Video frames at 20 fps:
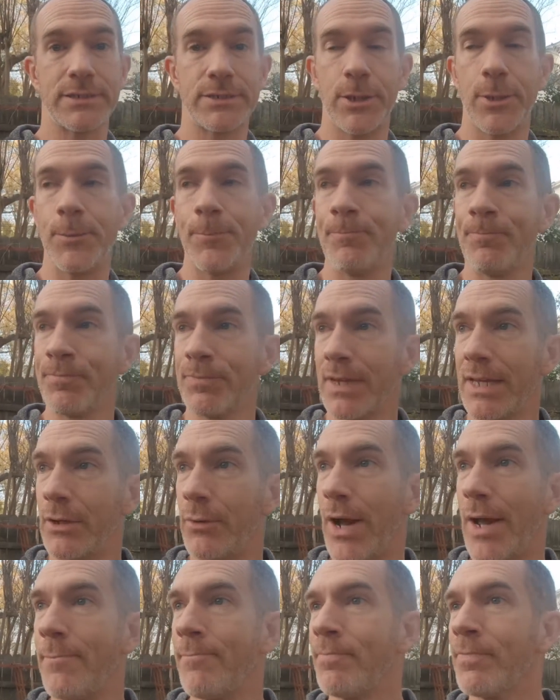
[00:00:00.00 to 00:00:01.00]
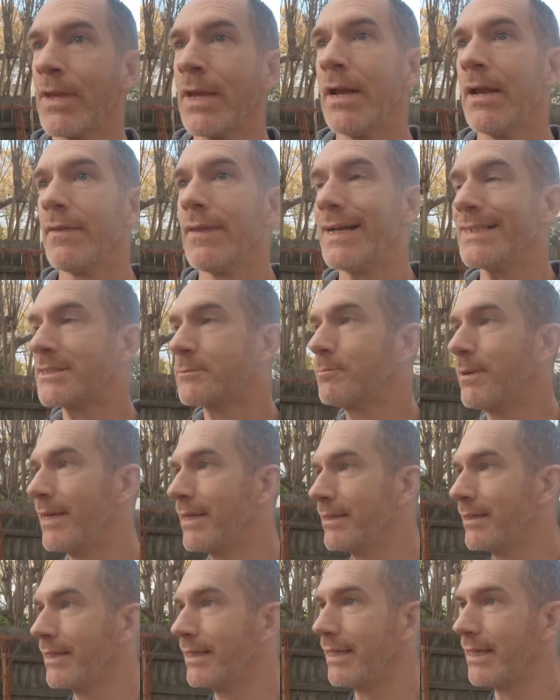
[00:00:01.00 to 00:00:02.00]
So anyway, that's
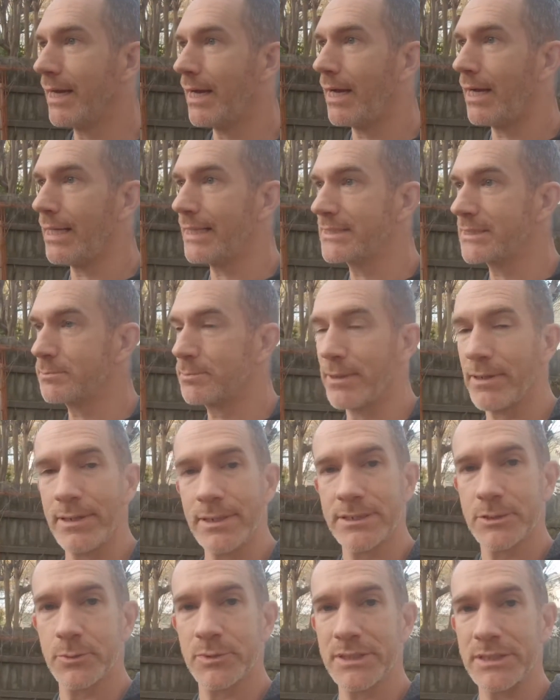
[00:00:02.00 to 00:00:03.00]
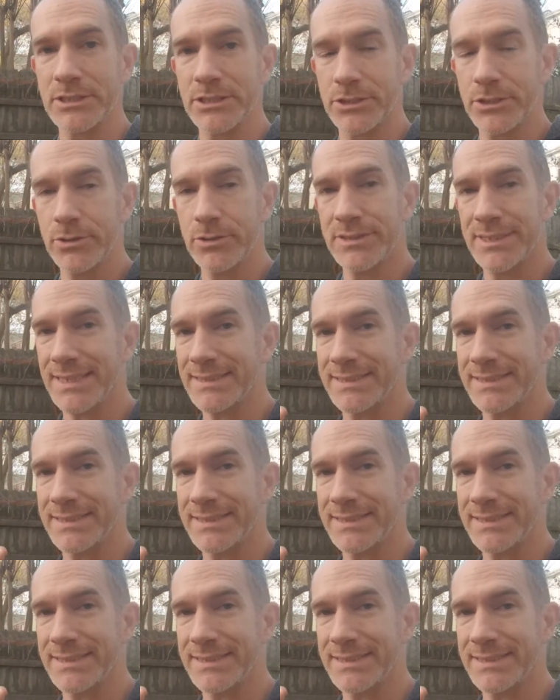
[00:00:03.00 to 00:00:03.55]
been the experience with these shoes.